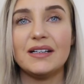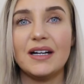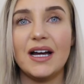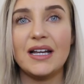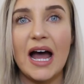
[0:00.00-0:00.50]

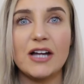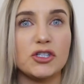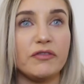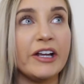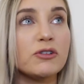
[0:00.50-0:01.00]
and I
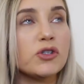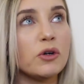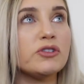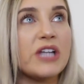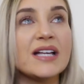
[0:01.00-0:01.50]
just feel
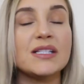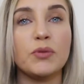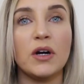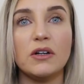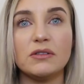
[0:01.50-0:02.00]
so
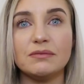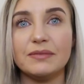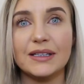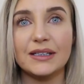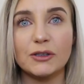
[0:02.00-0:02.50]
desperate.
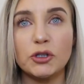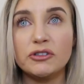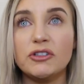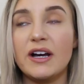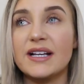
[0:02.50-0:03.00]
I could
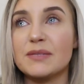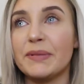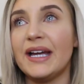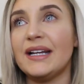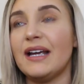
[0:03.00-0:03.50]
not
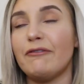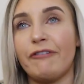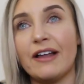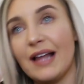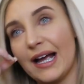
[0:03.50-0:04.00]
explain it.
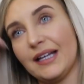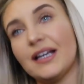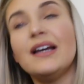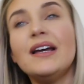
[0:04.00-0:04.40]
Felt like